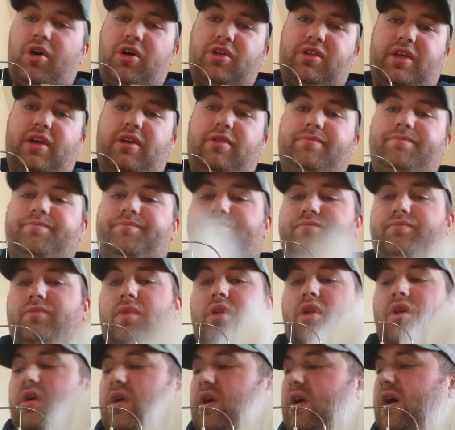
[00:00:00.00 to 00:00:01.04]
bucktail,
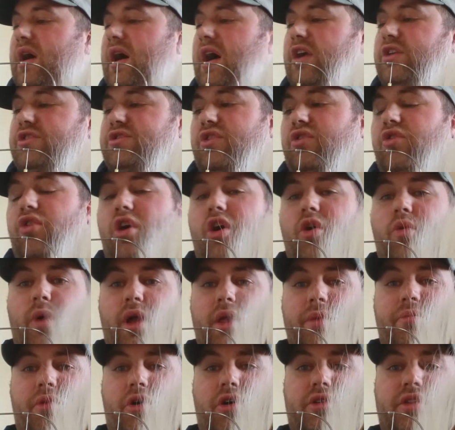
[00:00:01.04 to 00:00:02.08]
I use a lot of
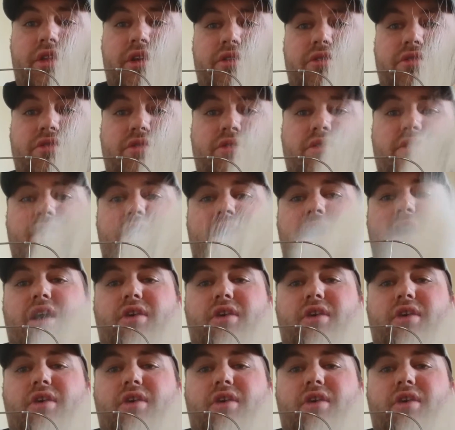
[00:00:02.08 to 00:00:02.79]
white bucktails.